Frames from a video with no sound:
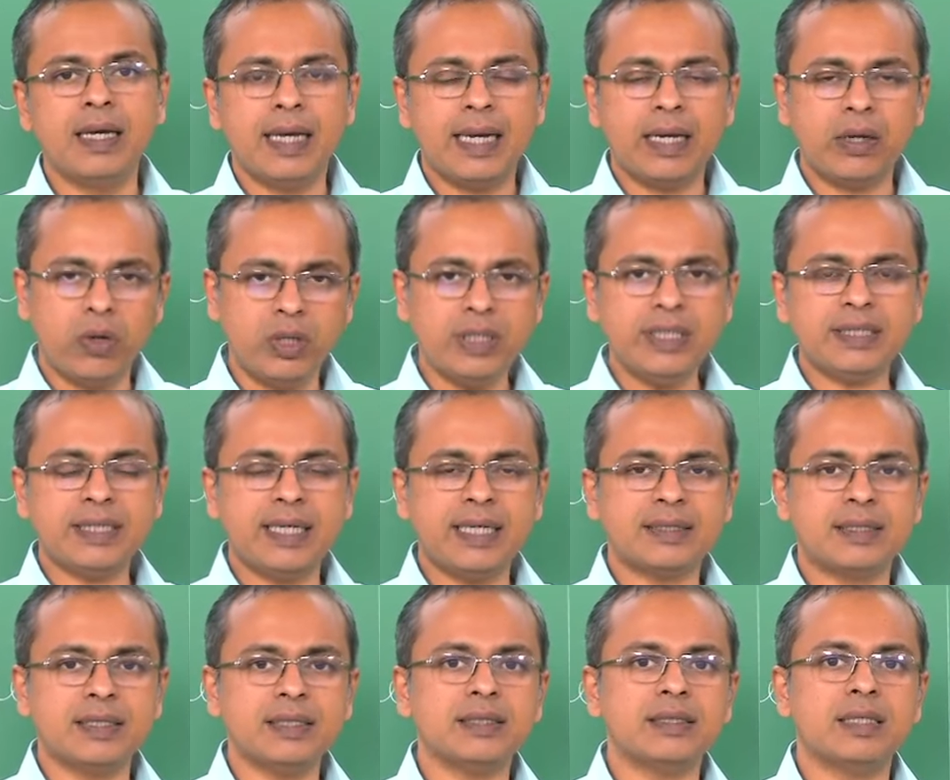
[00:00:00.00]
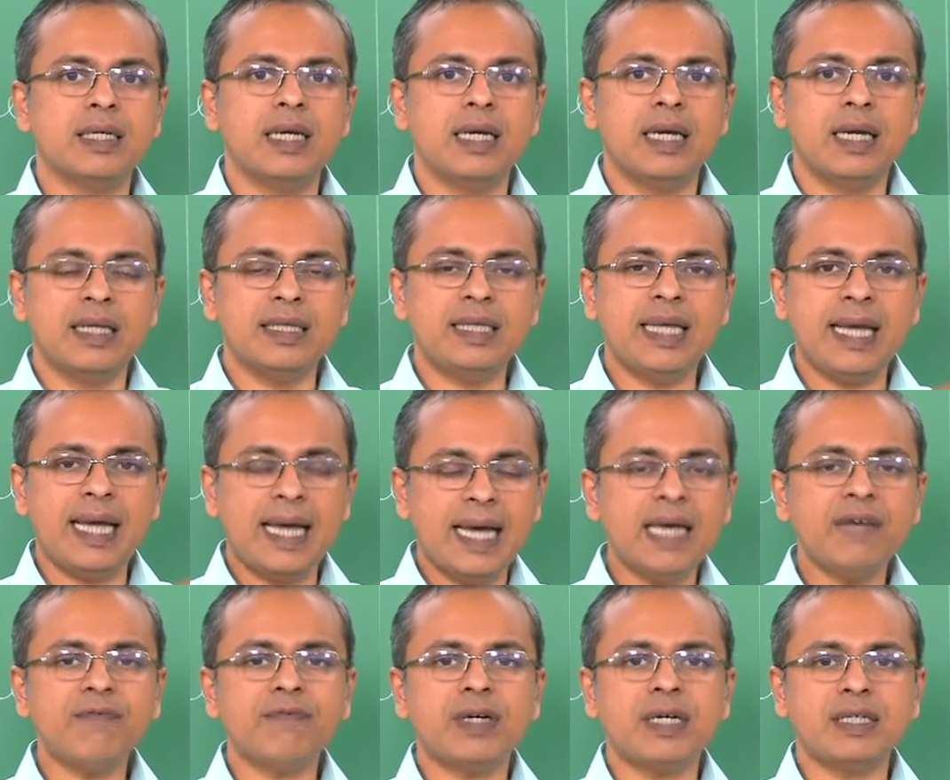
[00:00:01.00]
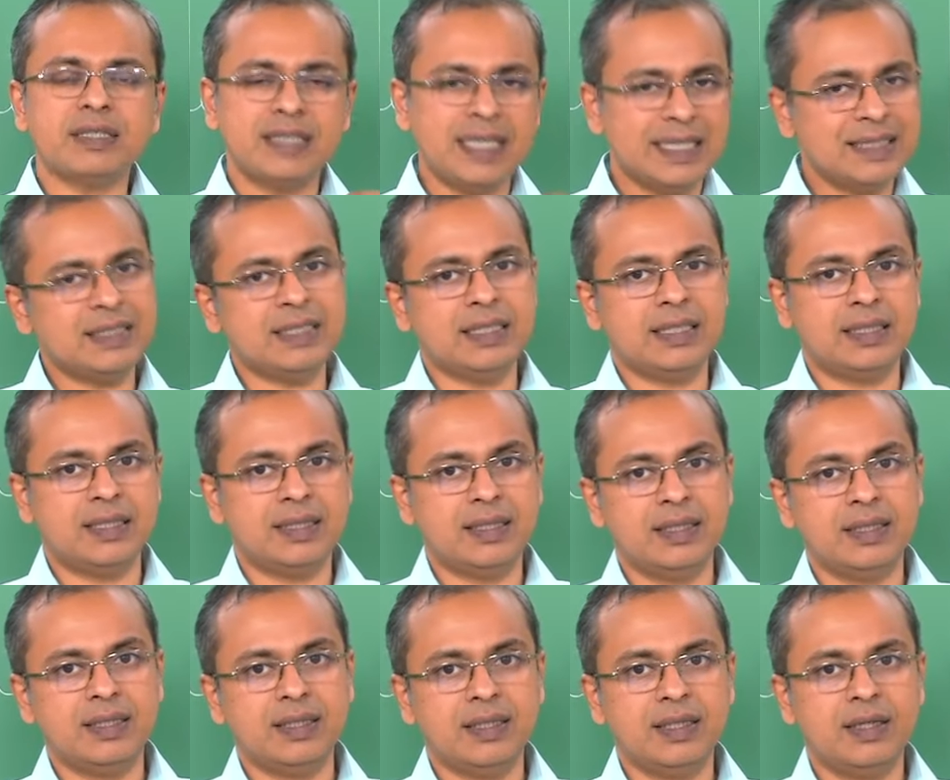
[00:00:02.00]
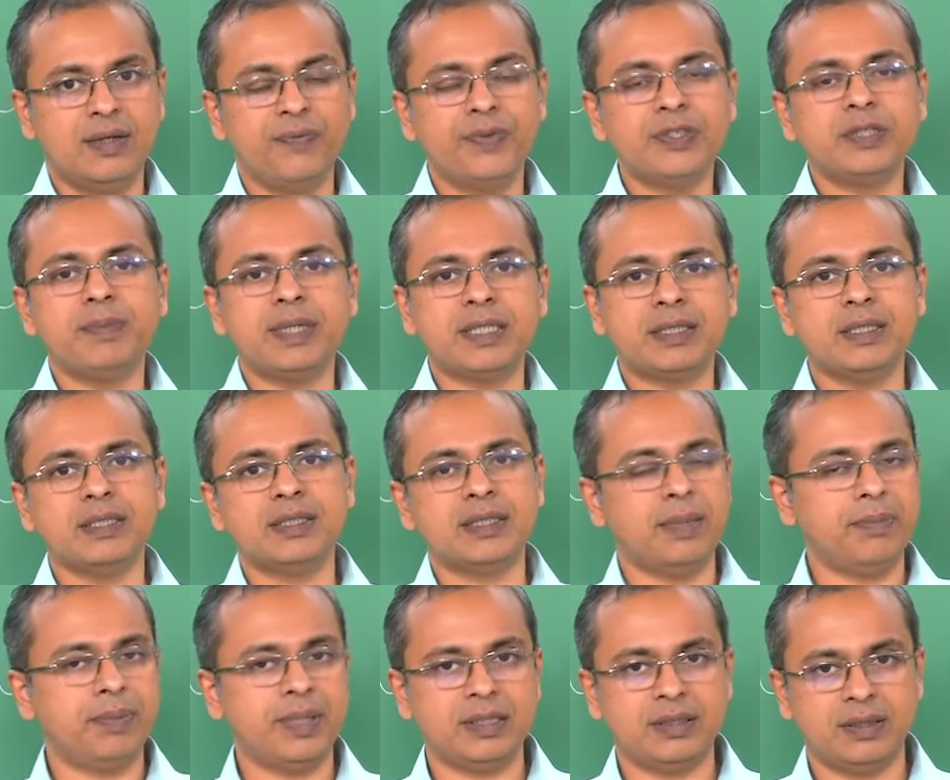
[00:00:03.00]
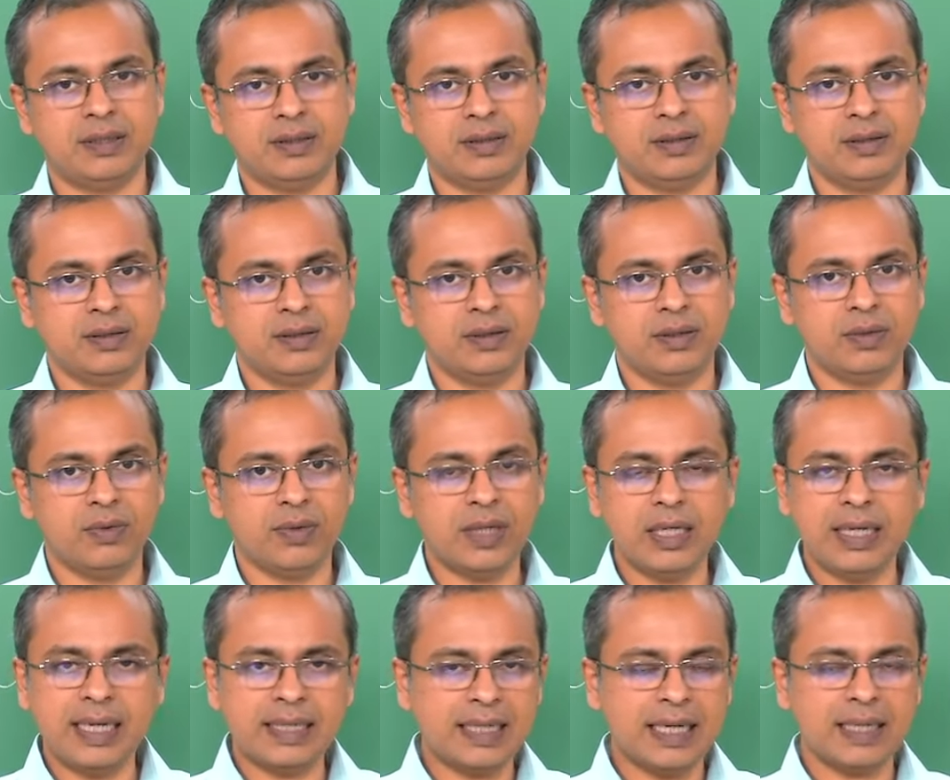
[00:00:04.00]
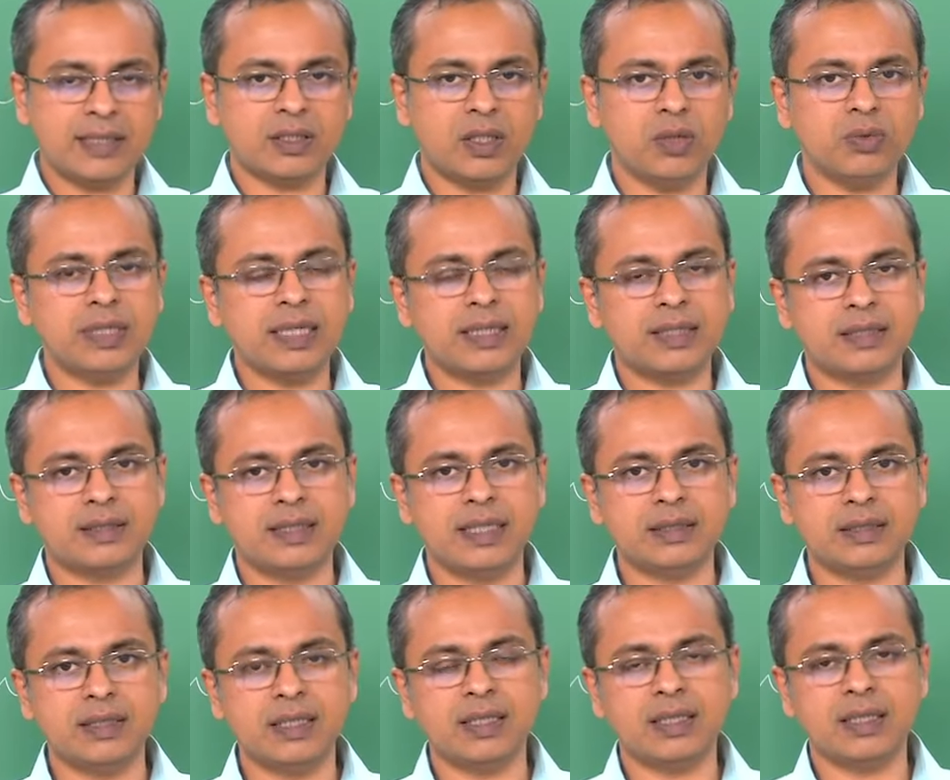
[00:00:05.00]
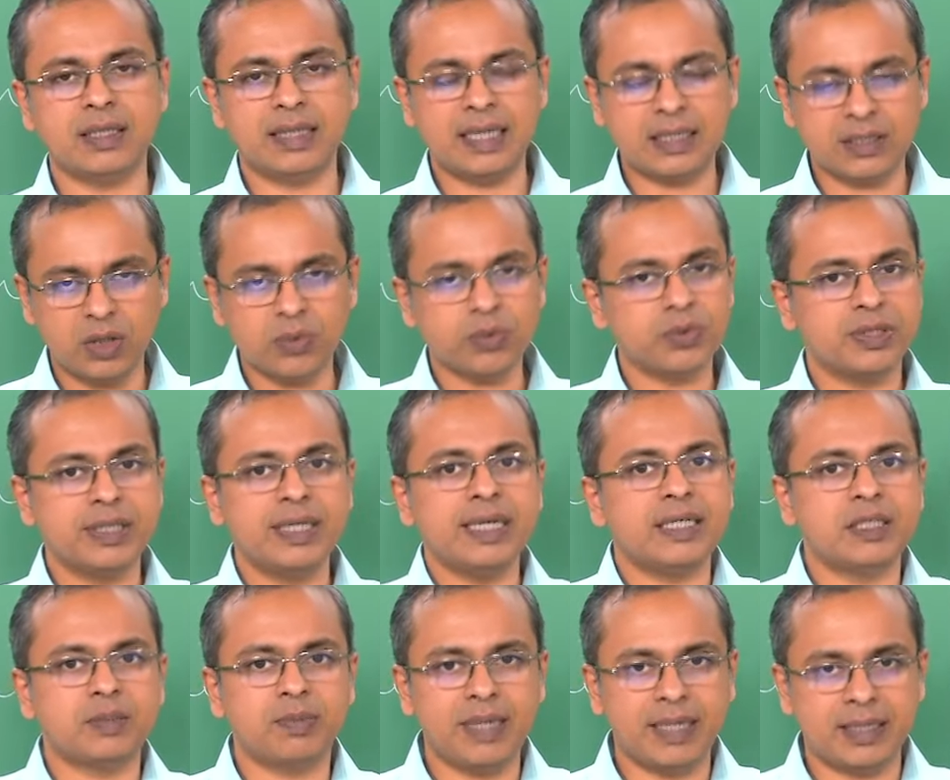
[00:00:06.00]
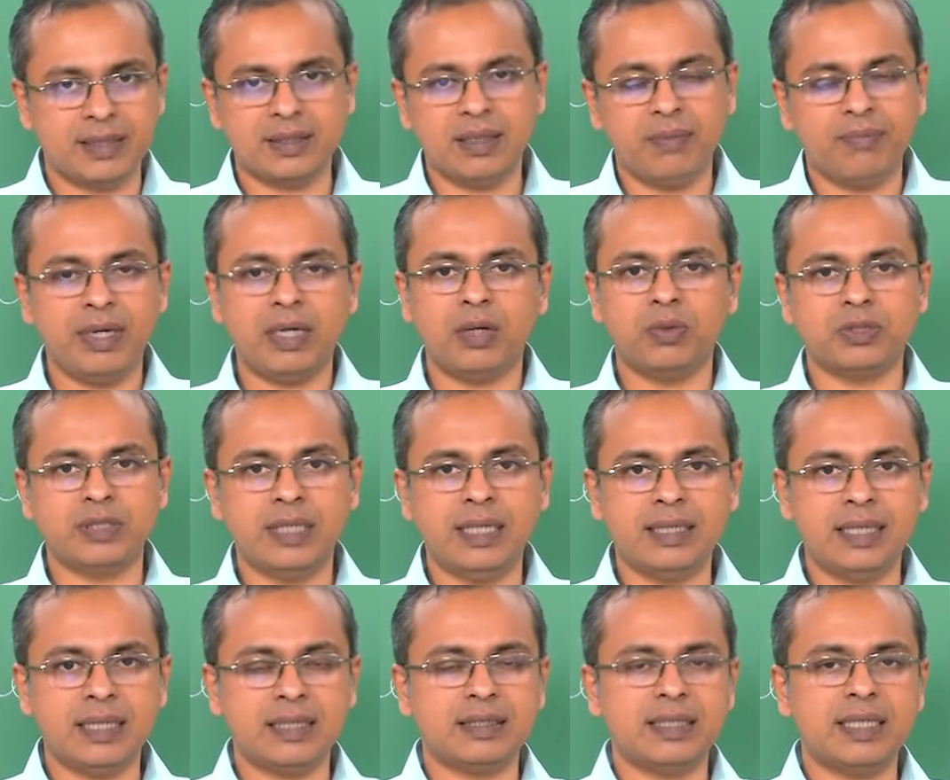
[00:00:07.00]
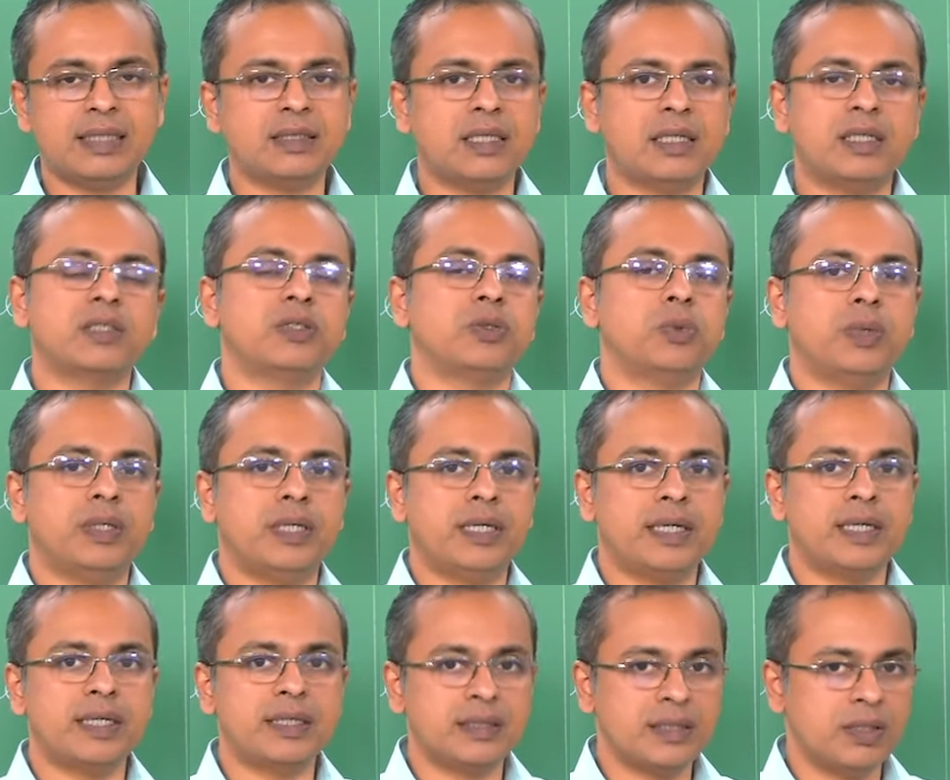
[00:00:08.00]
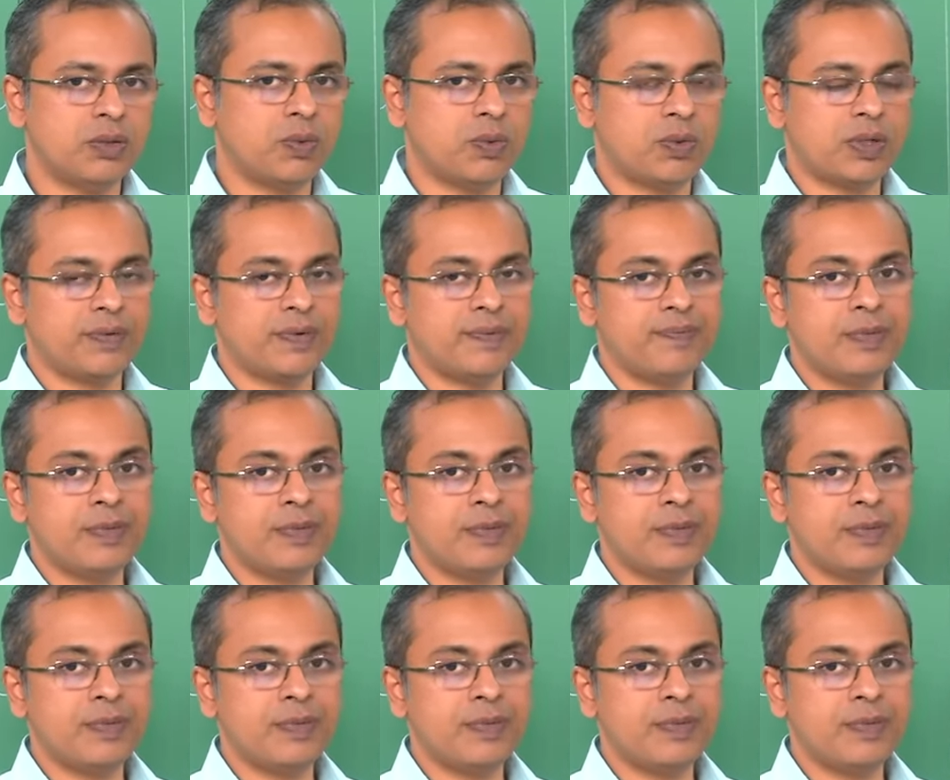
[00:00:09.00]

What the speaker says: In all these cases, they have a sensor which measures temperature, okay, and that is how that sensor, that is how you see a display somewhere outside that says that it is 200 degrees C or whatever.